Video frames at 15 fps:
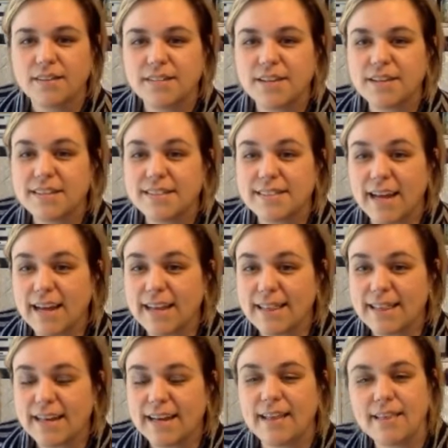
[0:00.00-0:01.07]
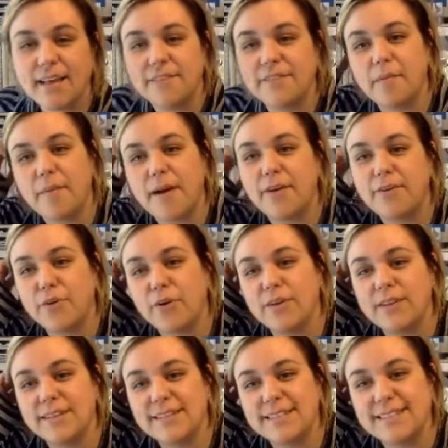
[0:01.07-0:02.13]
So the second thing I love about New
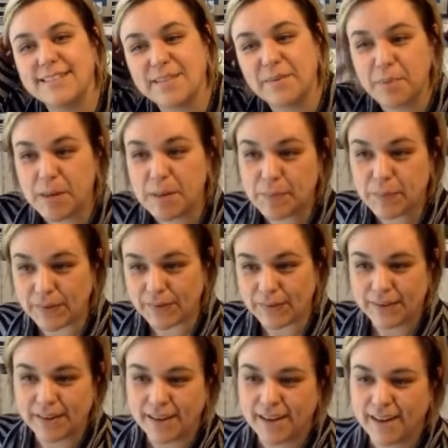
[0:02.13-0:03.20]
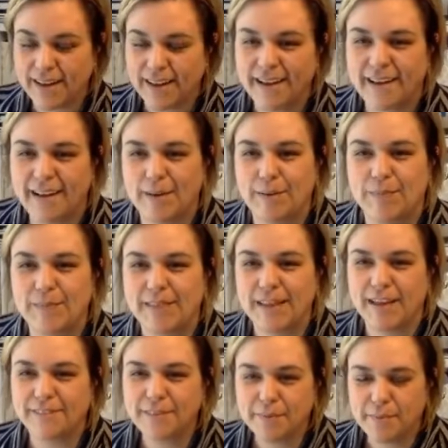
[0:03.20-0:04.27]
Orleans is the people. Um,
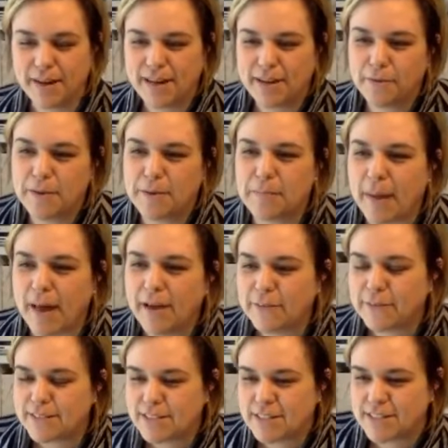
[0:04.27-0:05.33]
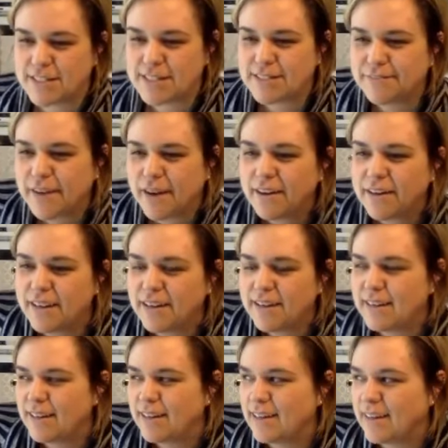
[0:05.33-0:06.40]
everybody we met was just
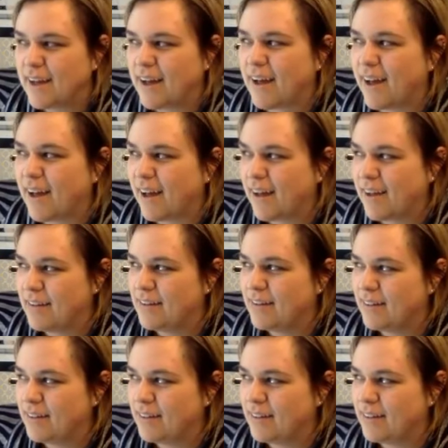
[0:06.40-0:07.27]
very uh,